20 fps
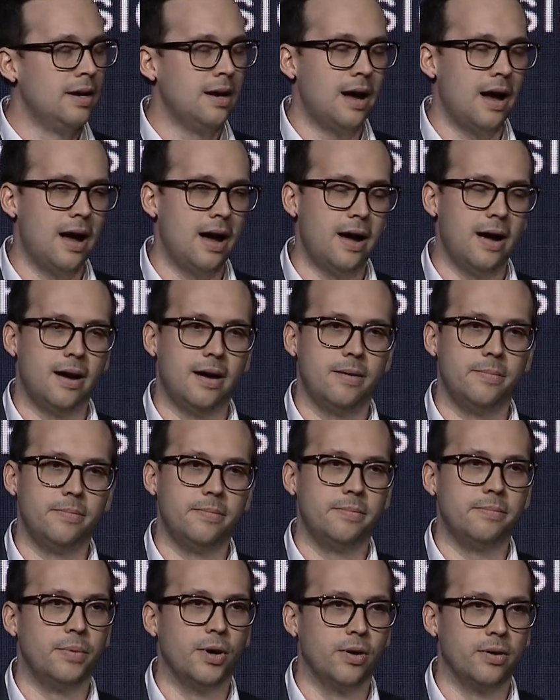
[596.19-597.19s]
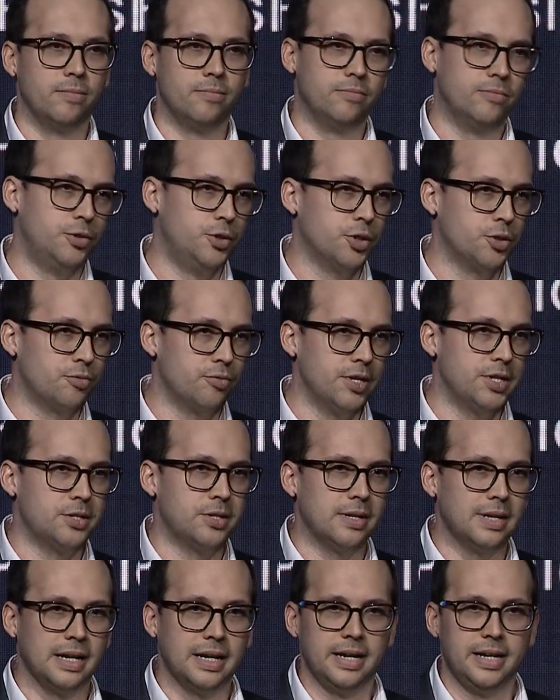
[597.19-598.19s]
But just
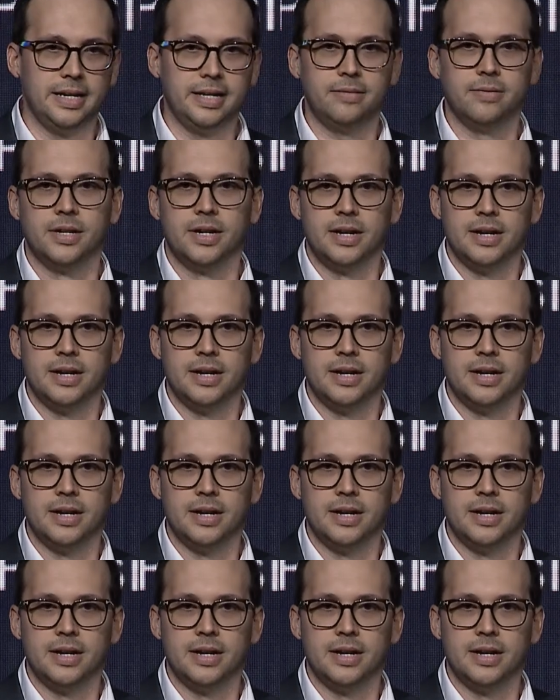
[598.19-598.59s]
recently,